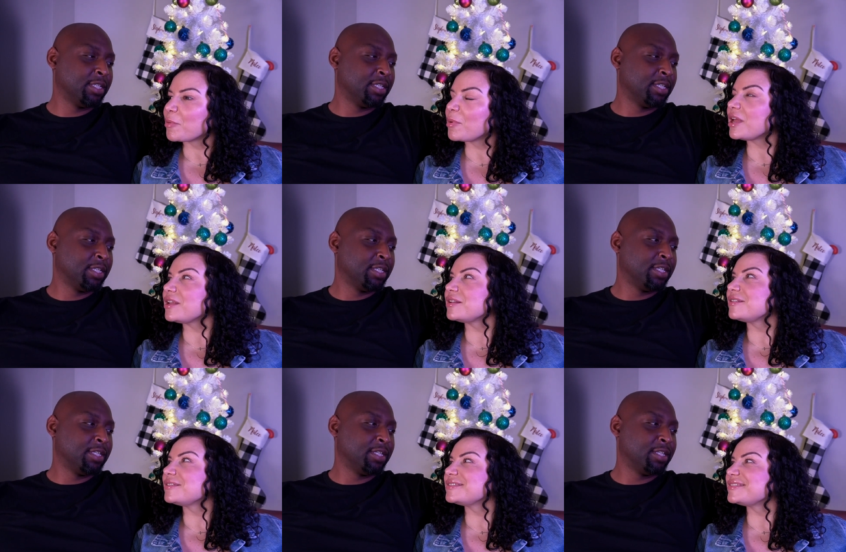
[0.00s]
Speaker 1: What?
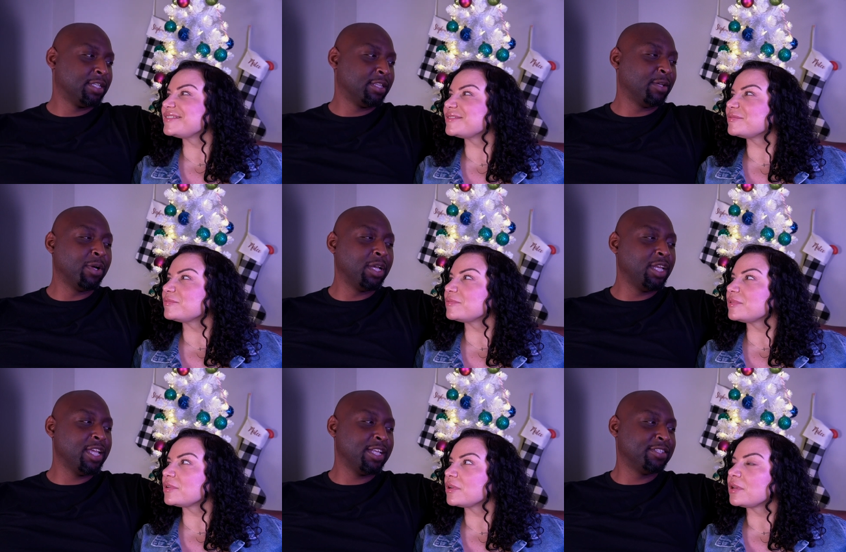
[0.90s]
Like, what did
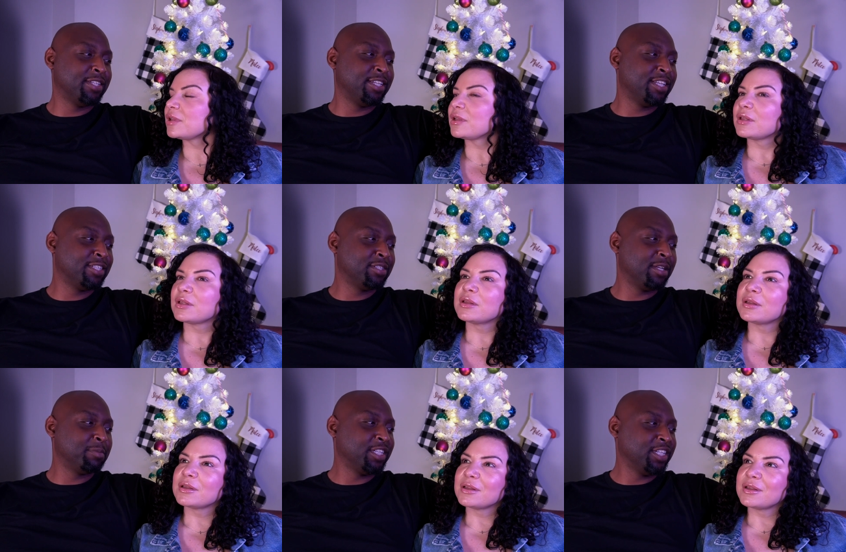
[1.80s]
he get you? Did he get you
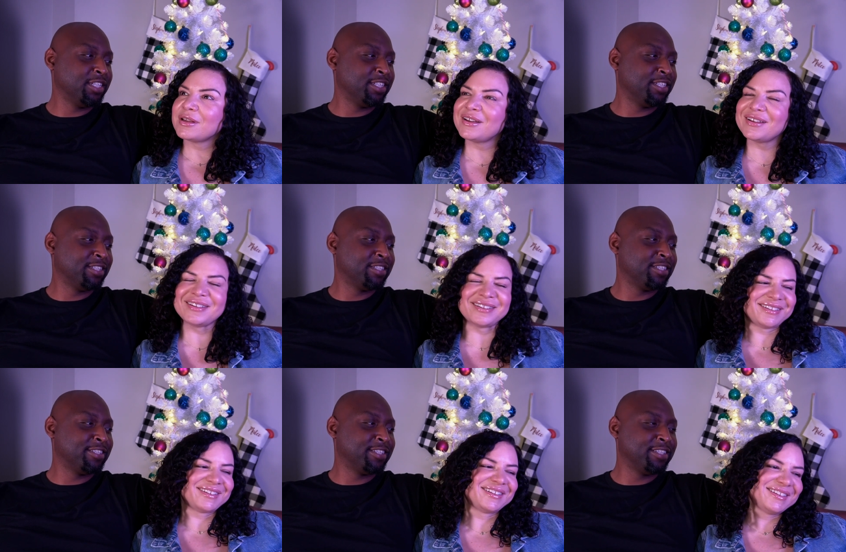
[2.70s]
something good? Did he,
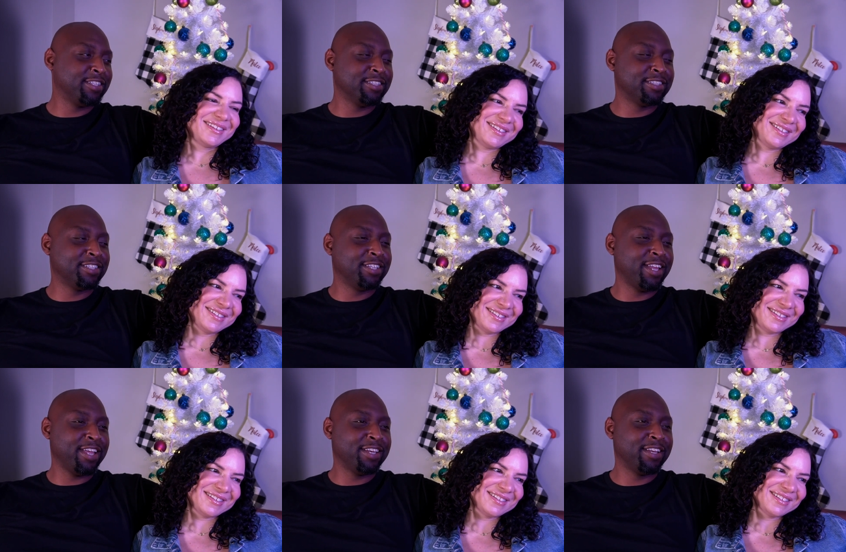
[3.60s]
did, did he this? Did he
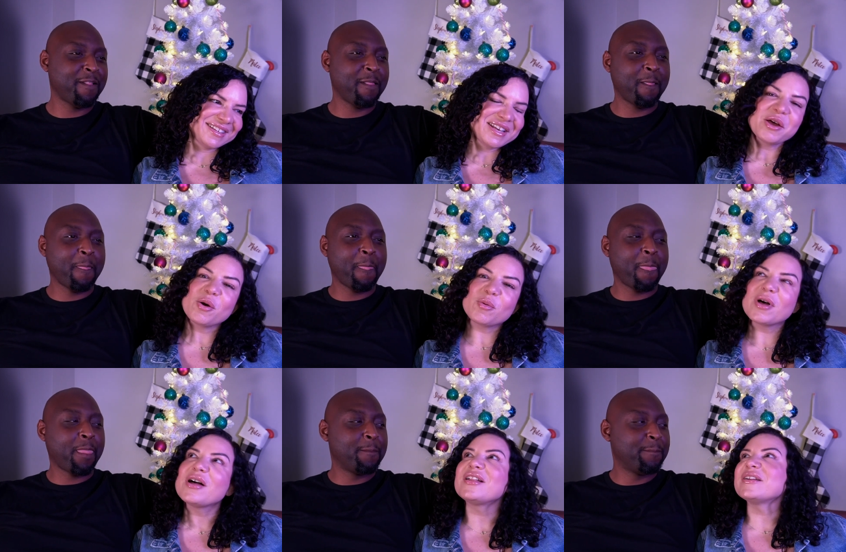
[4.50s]
that?
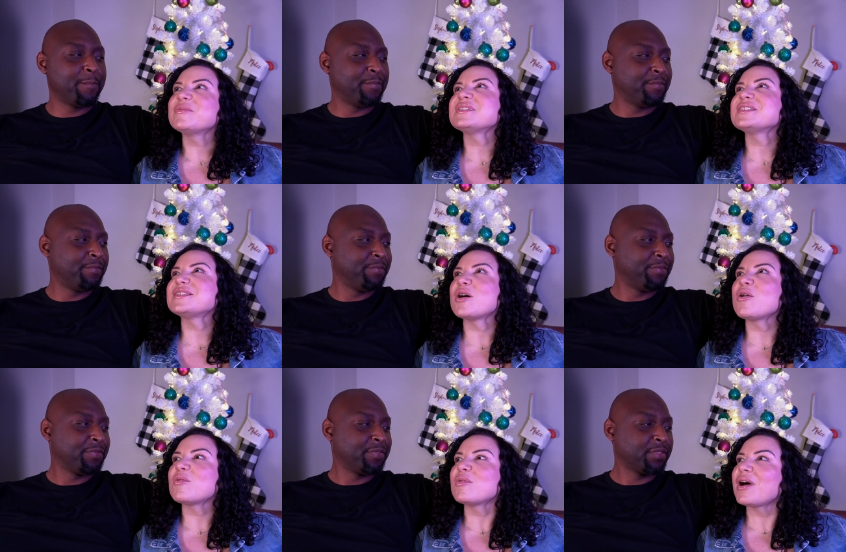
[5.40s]
Speaker 2: Well, it was
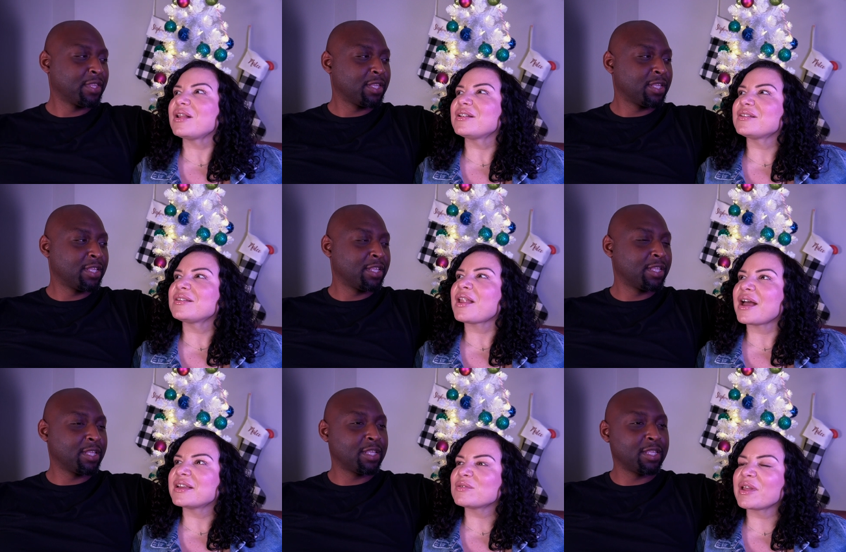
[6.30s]
so
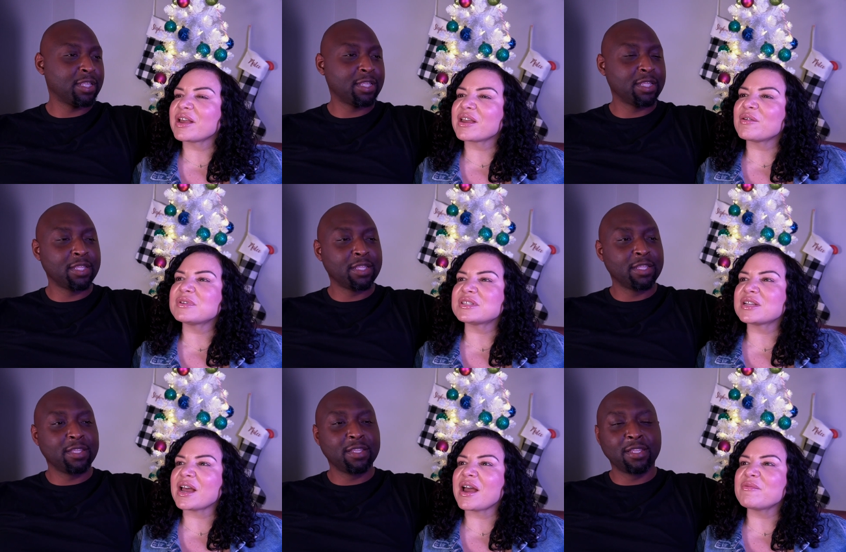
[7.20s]
night. Like it was
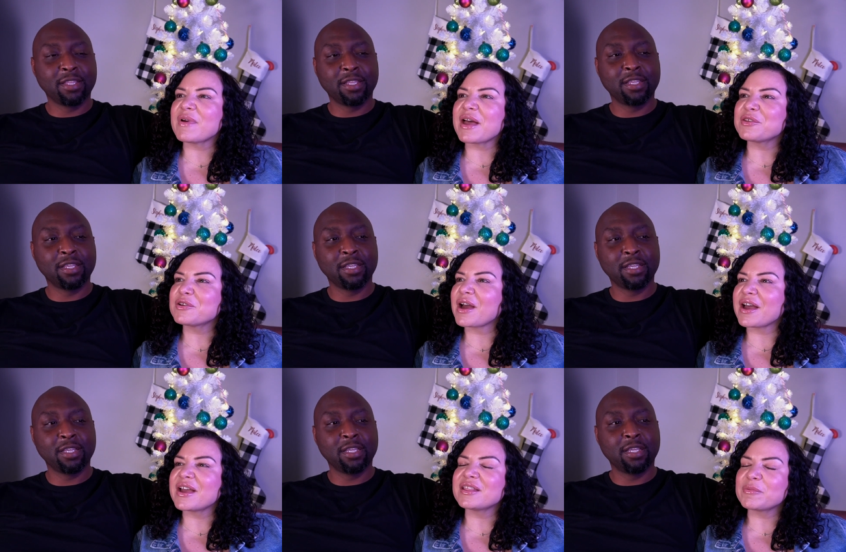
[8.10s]
not. I rather
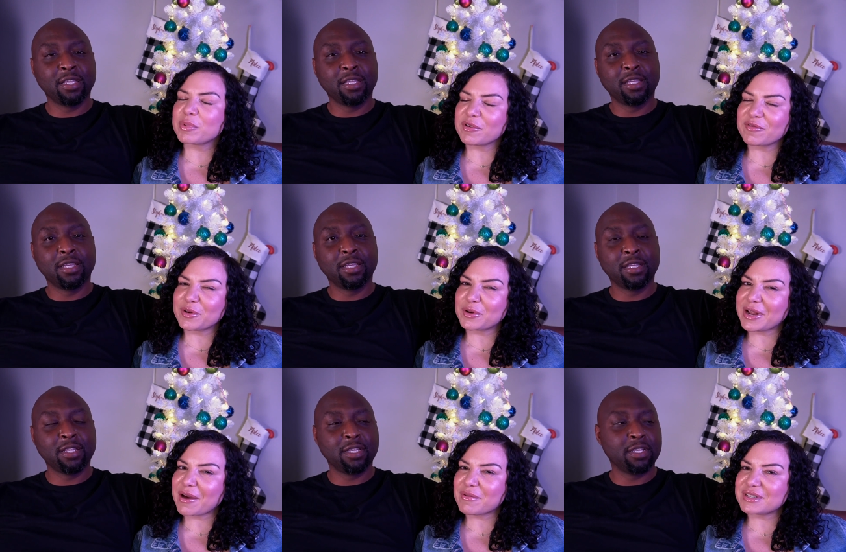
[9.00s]
I
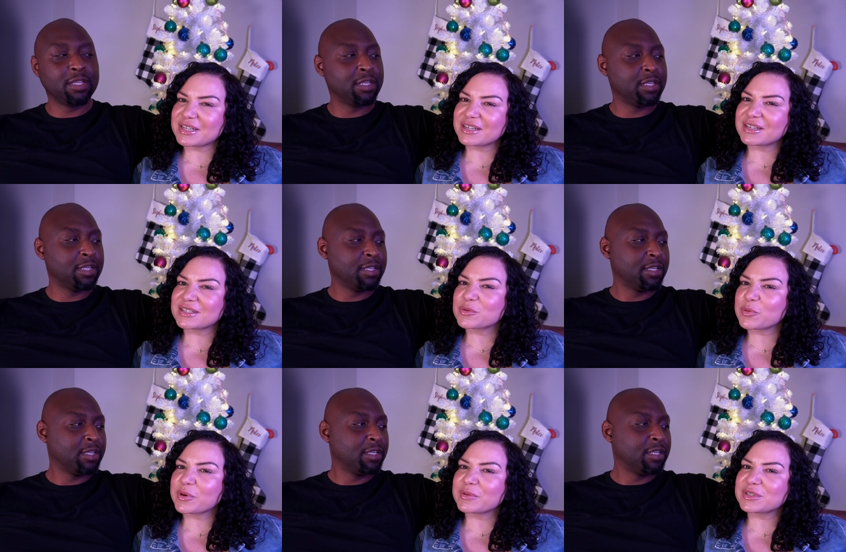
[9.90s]
preferred how we did it because
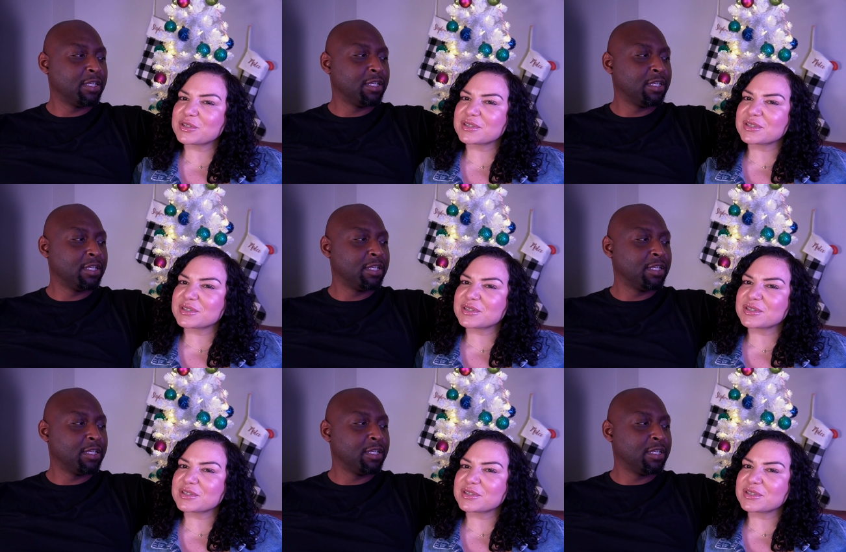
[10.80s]
it was